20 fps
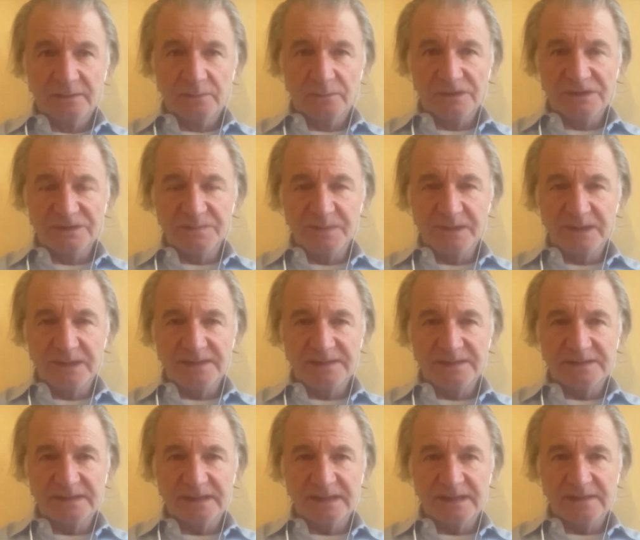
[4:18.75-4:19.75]
which
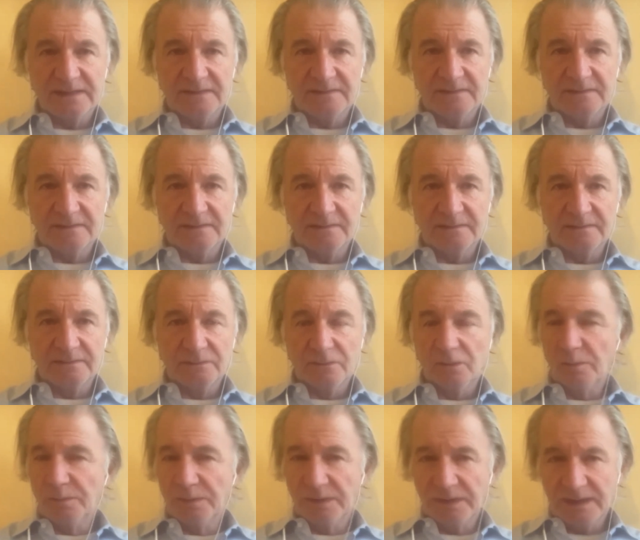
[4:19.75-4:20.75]
means that
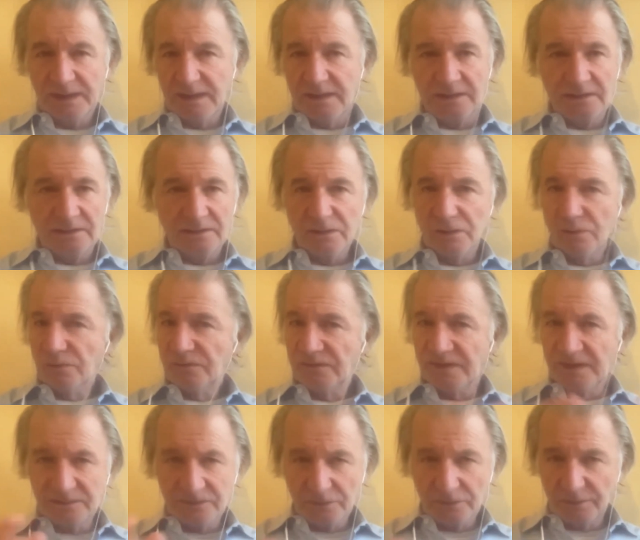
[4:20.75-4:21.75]
normally a new
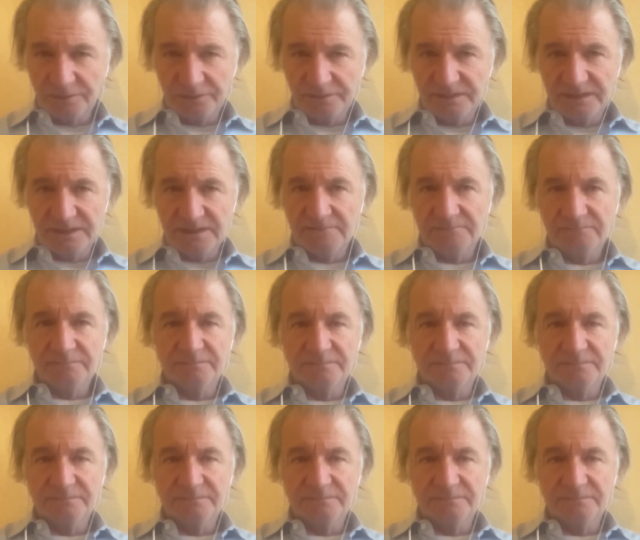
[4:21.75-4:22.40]
technology,